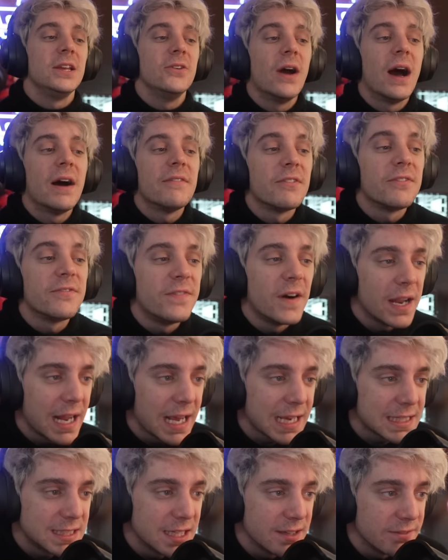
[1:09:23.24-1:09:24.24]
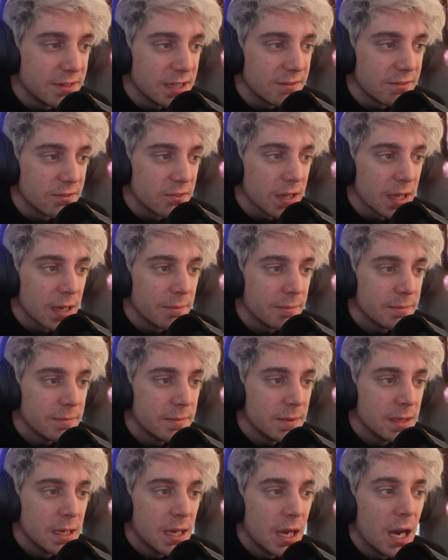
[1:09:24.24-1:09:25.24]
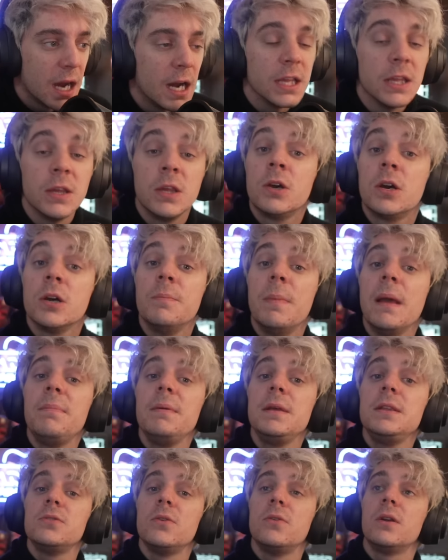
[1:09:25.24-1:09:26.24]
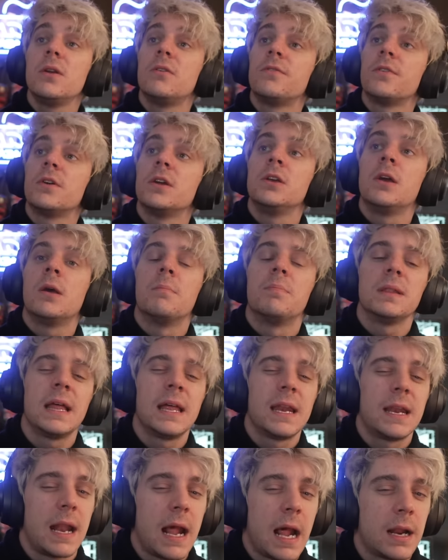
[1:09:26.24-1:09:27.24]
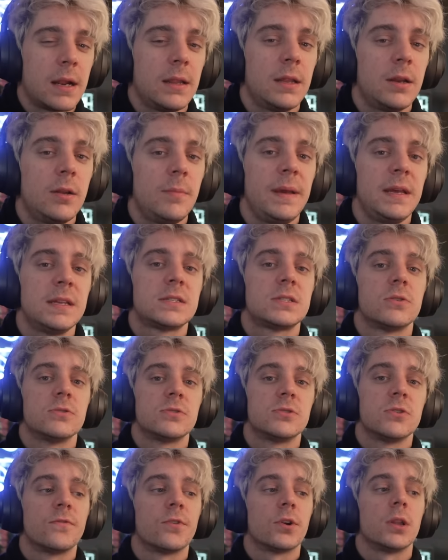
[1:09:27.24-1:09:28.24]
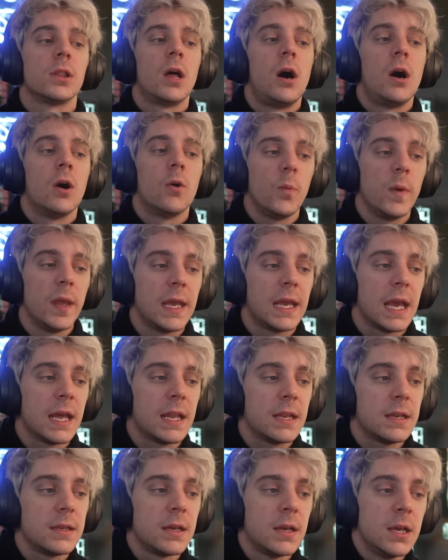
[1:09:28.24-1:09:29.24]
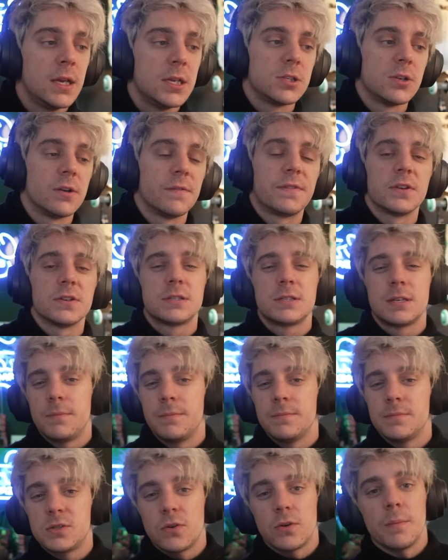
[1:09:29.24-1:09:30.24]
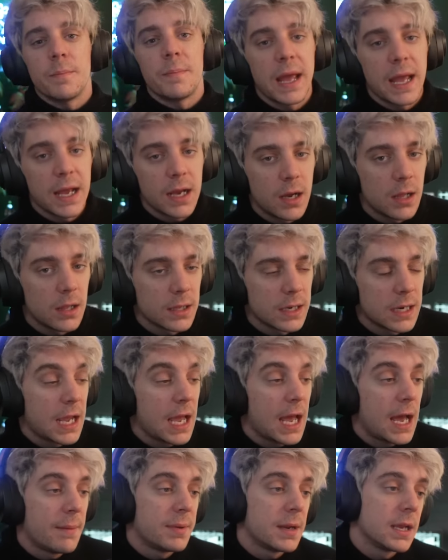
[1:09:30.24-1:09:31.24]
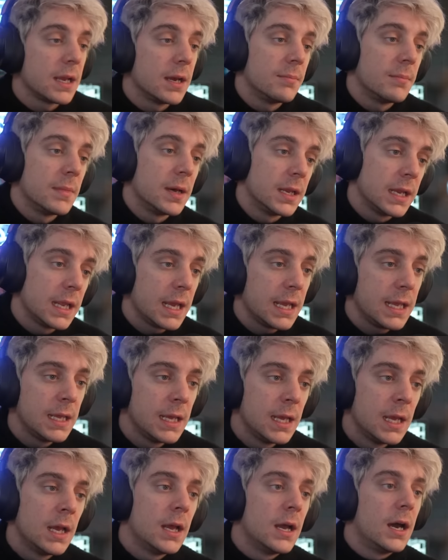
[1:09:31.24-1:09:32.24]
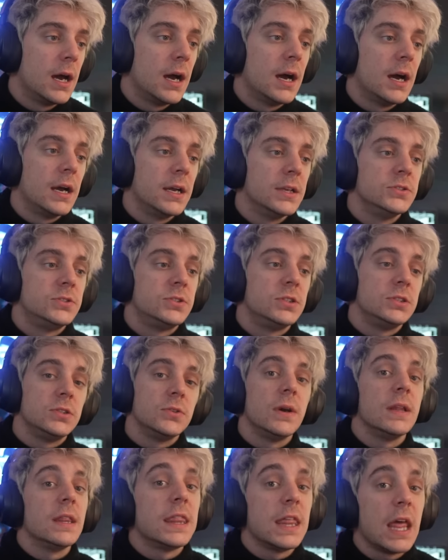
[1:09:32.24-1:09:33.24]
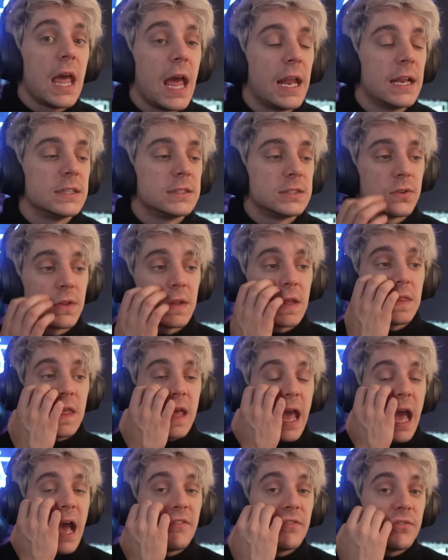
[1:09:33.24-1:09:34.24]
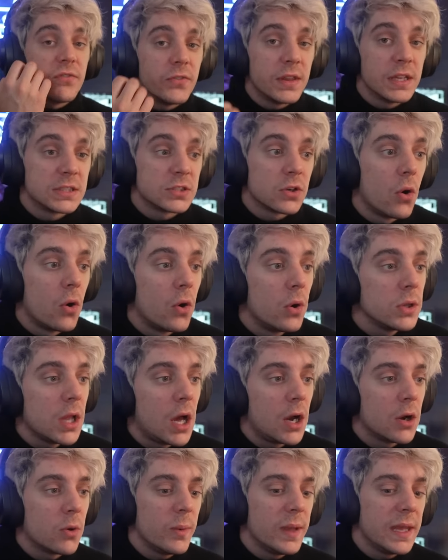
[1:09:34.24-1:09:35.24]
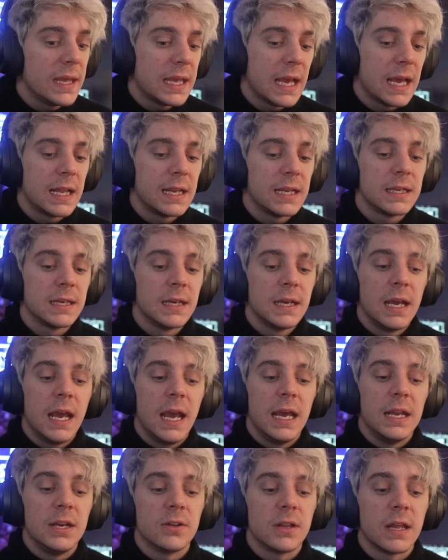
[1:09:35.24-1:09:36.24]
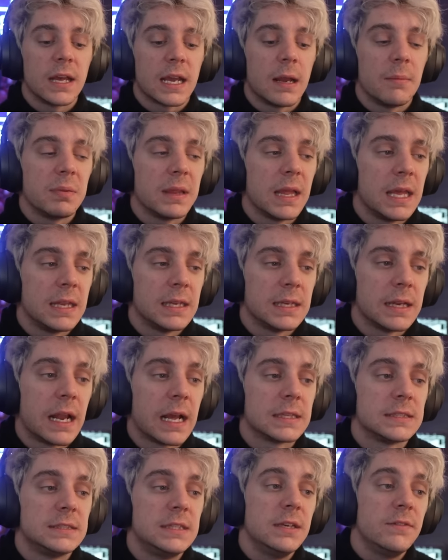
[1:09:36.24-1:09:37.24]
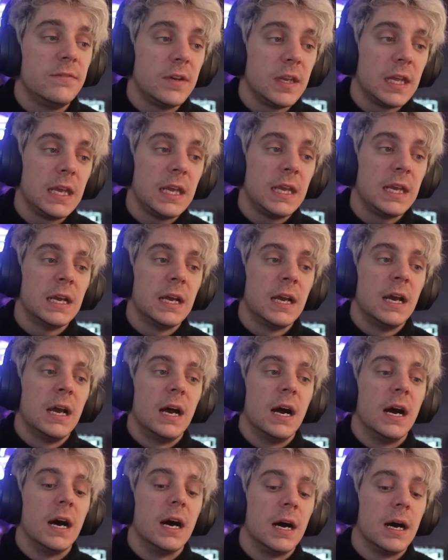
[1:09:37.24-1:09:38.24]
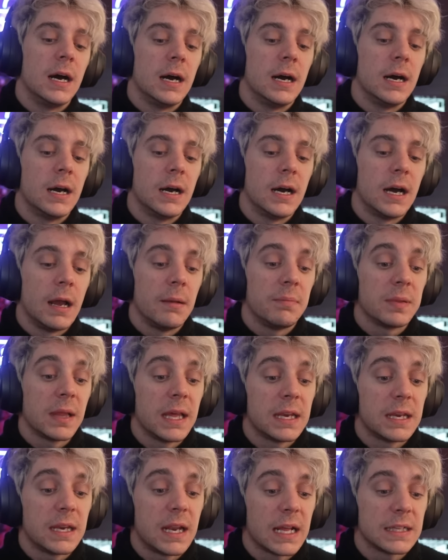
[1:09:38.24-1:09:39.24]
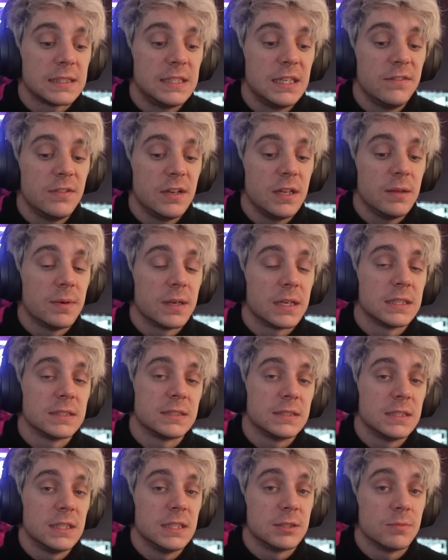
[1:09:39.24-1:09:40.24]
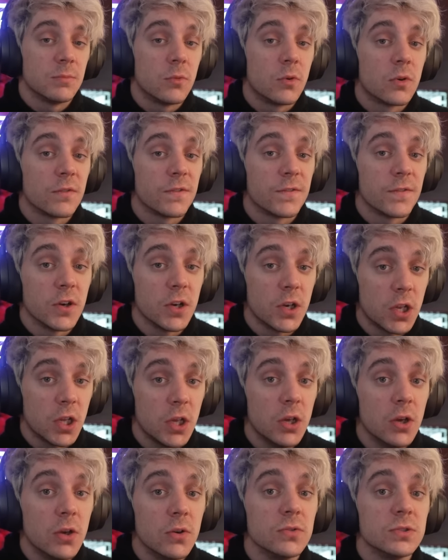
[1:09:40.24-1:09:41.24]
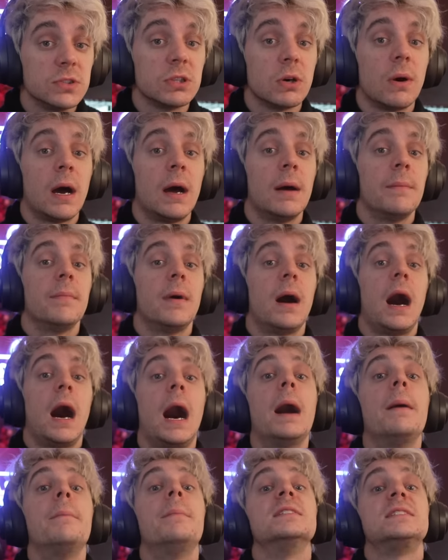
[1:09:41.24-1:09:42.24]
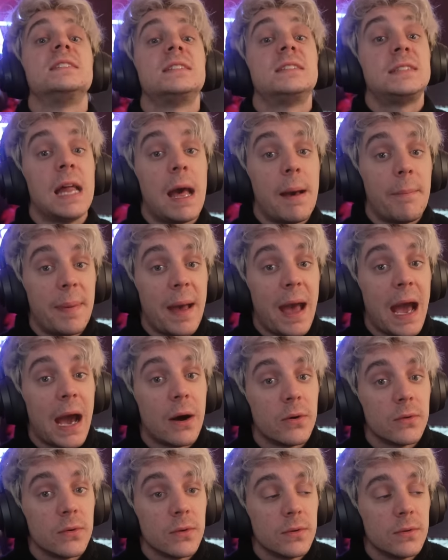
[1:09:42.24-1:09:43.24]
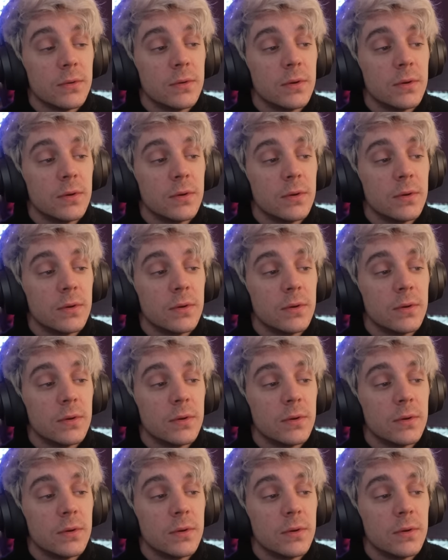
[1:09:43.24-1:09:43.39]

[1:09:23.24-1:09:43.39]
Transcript: You have a fun activity for them. You could maybe do it over, you can plan it out a little bit so it's over a long weekend. So if there's some sort of bank holiday happening on Monday, you should do it then. So then they have this whole long weekend and you're like, I planned an activity. I planned an activity, but it's more for you. So I'm a step out.